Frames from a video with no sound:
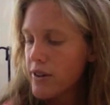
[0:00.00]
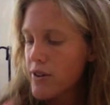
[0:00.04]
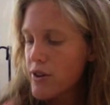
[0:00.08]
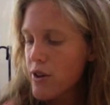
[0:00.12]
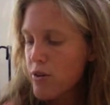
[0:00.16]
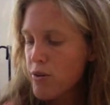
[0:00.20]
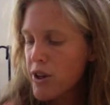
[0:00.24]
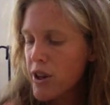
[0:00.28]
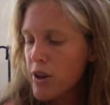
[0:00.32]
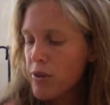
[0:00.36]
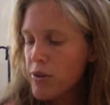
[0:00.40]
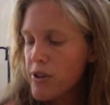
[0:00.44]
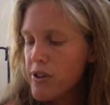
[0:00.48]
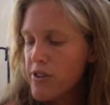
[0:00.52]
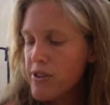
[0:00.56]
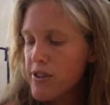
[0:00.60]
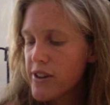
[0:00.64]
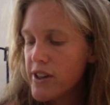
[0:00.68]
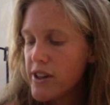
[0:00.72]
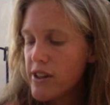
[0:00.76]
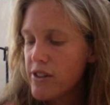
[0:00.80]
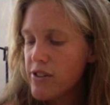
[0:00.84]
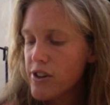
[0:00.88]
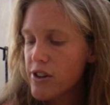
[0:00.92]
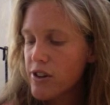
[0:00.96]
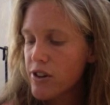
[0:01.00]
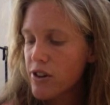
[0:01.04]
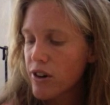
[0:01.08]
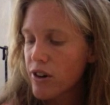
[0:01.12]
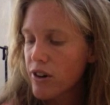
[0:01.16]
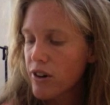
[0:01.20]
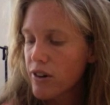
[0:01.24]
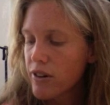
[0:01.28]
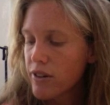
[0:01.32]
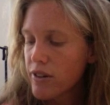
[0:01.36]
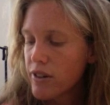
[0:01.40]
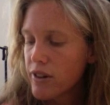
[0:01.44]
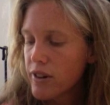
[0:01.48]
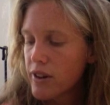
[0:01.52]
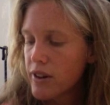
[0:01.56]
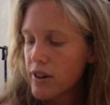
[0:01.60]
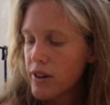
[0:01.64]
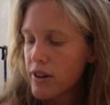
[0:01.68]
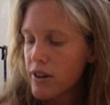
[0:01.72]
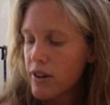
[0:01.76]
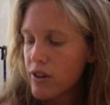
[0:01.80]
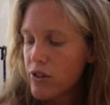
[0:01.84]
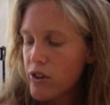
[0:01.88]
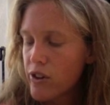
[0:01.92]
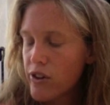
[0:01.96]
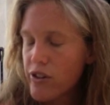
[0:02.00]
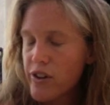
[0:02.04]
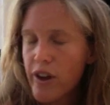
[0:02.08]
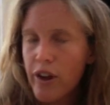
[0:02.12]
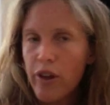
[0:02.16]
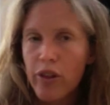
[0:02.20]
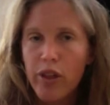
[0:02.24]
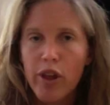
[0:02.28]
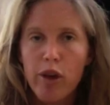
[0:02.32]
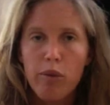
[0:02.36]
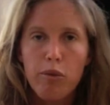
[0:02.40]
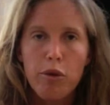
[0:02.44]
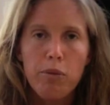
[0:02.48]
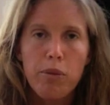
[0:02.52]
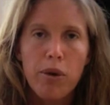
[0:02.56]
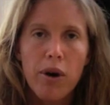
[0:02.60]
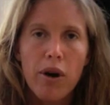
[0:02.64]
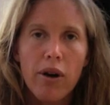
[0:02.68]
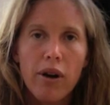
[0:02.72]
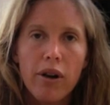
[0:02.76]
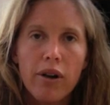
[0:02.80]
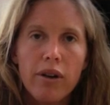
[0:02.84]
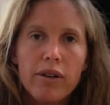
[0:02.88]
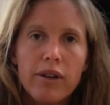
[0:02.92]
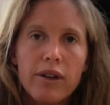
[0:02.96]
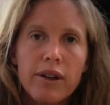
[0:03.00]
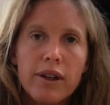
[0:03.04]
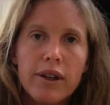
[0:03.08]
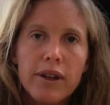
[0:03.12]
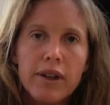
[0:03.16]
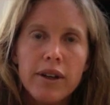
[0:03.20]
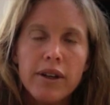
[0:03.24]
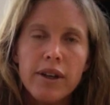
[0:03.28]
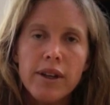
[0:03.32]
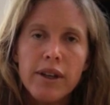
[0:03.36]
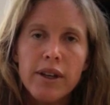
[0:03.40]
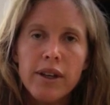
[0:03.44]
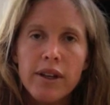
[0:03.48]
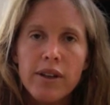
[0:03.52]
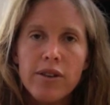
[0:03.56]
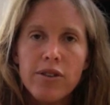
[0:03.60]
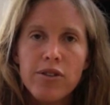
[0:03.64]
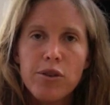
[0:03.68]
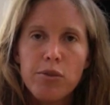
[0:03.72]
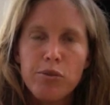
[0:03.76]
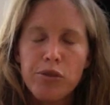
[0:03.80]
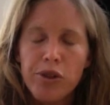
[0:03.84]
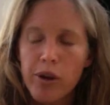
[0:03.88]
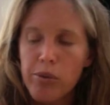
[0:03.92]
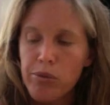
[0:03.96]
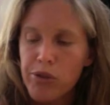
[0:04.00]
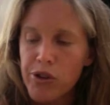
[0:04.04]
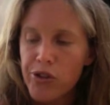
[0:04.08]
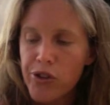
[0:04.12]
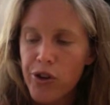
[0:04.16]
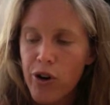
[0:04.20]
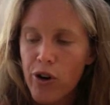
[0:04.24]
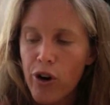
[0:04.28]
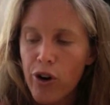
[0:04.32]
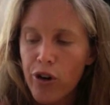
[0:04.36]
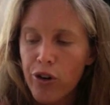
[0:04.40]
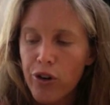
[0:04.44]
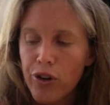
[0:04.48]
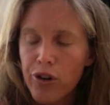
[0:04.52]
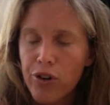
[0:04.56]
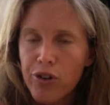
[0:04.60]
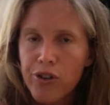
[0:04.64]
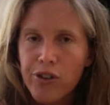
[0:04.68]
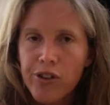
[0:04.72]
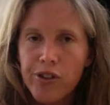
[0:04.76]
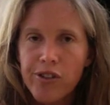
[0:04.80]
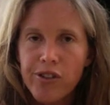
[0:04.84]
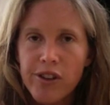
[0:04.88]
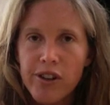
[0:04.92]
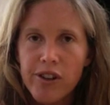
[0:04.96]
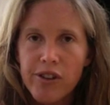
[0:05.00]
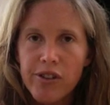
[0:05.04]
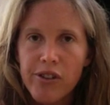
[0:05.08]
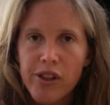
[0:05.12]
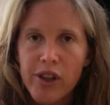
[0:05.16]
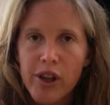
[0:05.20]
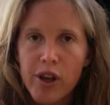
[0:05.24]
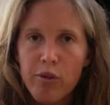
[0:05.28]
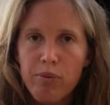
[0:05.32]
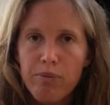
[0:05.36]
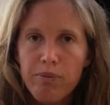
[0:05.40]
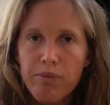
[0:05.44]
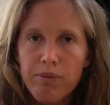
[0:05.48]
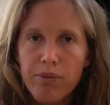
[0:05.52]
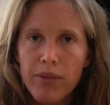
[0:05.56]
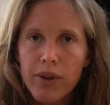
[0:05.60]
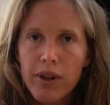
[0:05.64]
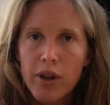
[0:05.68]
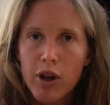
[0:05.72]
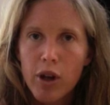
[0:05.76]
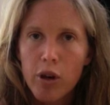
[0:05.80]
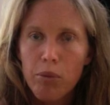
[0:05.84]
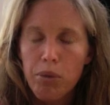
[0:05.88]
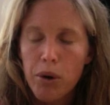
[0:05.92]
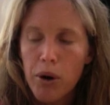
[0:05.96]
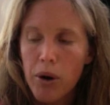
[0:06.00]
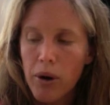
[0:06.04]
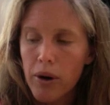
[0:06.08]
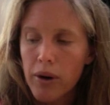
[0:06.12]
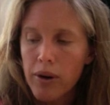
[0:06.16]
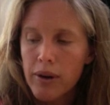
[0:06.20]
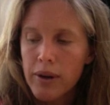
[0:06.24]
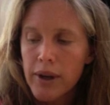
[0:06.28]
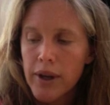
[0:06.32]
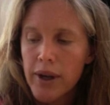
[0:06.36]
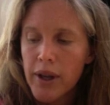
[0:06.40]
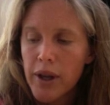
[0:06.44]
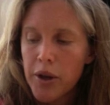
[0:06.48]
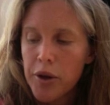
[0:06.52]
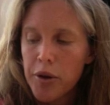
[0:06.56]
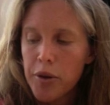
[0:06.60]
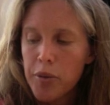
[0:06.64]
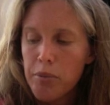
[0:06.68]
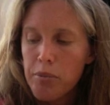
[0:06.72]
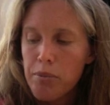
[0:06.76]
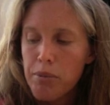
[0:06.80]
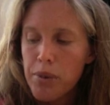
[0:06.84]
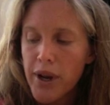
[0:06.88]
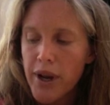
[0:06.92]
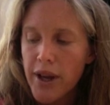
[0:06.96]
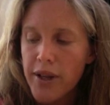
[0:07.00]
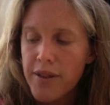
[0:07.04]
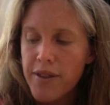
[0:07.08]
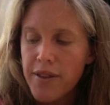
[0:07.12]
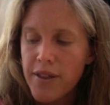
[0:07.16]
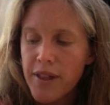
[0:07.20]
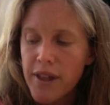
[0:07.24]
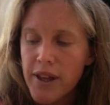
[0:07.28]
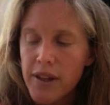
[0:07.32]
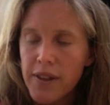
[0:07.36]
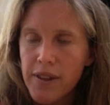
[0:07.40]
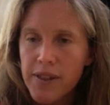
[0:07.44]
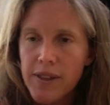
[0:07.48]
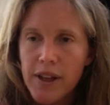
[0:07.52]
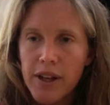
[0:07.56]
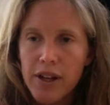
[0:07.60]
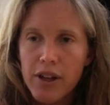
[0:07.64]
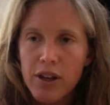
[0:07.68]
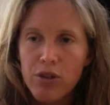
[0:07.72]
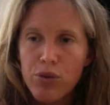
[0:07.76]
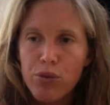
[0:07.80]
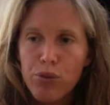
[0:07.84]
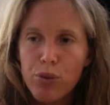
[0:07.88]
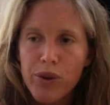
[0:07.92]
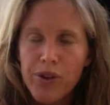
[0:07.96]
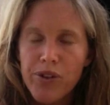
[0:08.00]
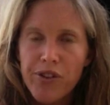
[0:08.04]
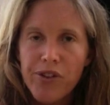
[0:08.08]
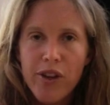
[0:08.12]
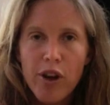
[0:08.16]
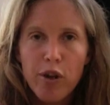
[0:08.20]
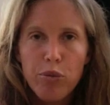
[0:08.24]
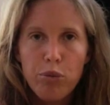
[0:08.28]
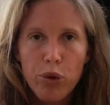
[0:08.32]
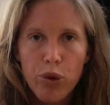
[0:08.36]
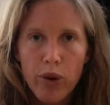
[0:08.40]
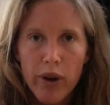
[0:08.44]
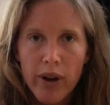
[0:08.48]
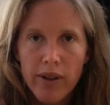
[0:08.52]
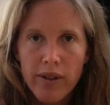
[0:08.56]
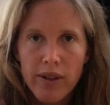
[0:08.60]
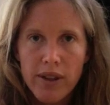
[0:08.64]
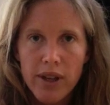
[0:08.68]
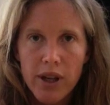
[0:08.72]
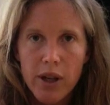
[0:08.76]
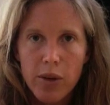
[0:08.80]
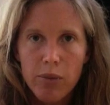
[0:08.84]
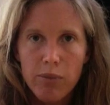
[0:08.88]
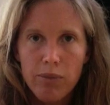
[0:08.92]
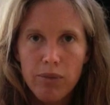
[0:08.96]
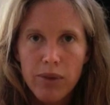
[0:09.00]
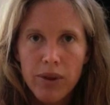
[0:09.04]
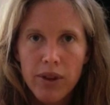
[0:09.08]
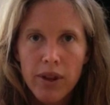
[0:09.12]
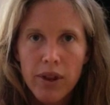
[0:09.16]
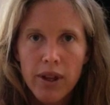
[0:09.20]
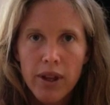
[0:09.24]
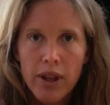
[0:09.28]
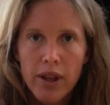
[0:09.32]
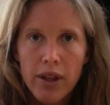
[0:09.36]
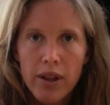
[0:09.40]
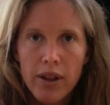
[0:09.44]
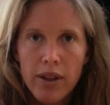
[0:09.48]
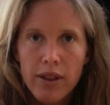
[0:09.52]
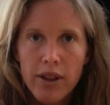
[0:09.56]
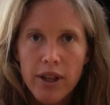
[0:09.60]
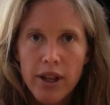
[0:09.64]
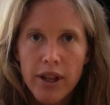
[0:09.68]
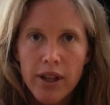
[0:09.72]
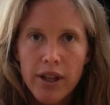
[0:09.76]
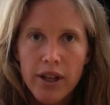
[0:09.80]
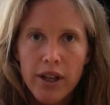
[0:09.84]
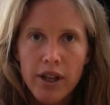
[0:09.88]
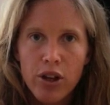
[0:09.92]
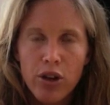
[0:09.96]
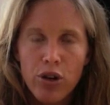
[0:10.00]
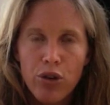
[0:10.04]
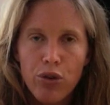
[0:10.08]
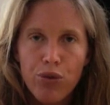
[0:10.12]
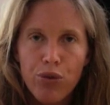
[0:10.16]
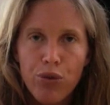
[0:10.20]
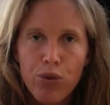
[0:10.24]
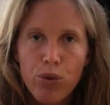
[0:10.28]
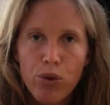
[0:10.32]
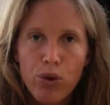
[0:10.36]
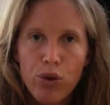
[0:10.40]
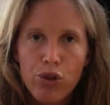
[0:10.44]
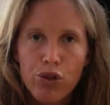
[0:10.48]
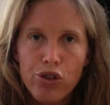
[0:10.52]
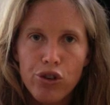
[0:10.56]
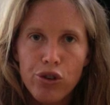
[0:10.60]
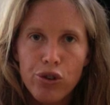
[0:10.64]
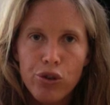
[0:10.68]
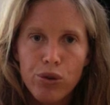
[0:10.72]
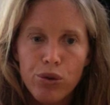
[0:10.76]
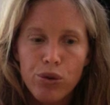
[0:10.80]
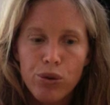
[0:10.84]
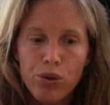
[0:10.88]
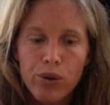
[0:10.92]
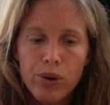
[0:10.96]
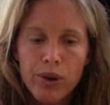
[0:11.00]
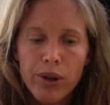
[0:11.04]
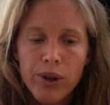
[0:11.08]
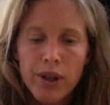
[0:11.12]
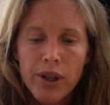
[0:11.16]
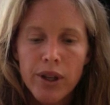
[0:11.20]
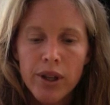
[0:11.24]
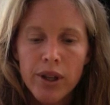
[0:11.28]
Sometimes it's easier to tell them apart. Sometimes it's harder to tease them apart. But I think that if we separate them, then it can afford you